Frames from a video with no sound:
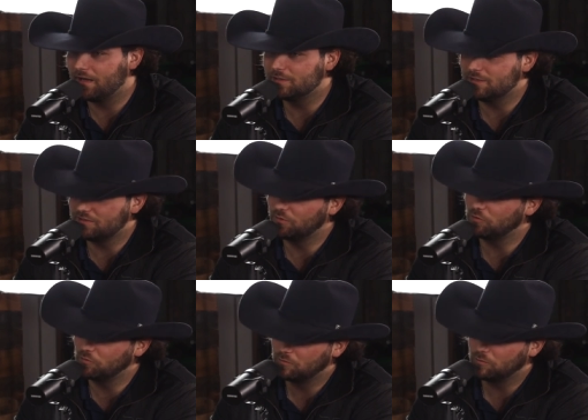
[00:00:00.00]
day, she's
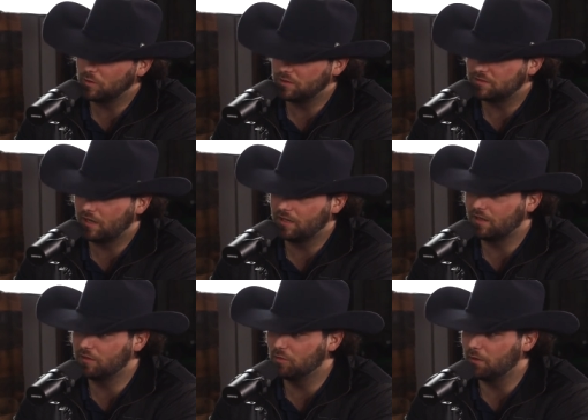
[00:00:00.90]
gonna put a
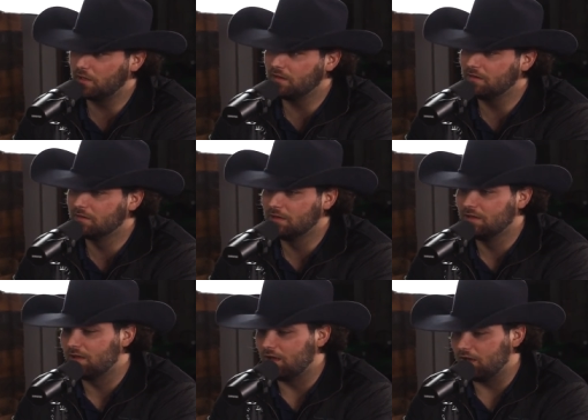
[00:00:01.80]
stake in your belly.
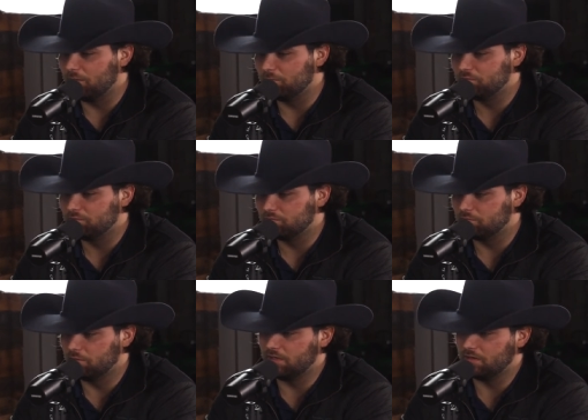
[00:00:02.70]
Um,
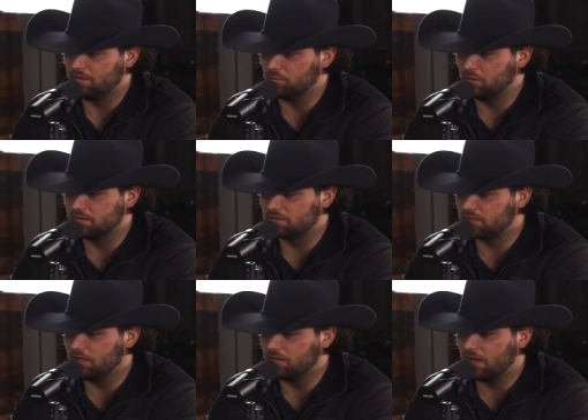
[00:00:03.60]
but but in
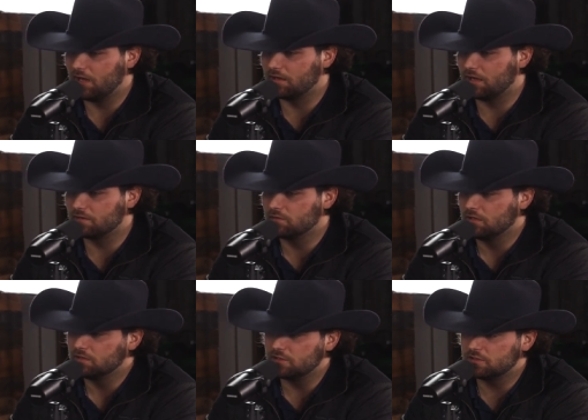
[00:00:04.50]
saying that, like
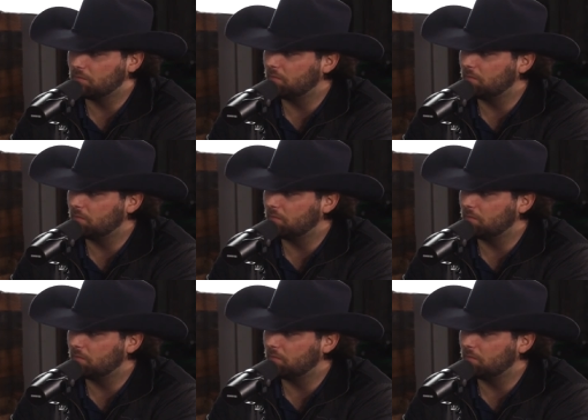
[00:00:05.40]
just the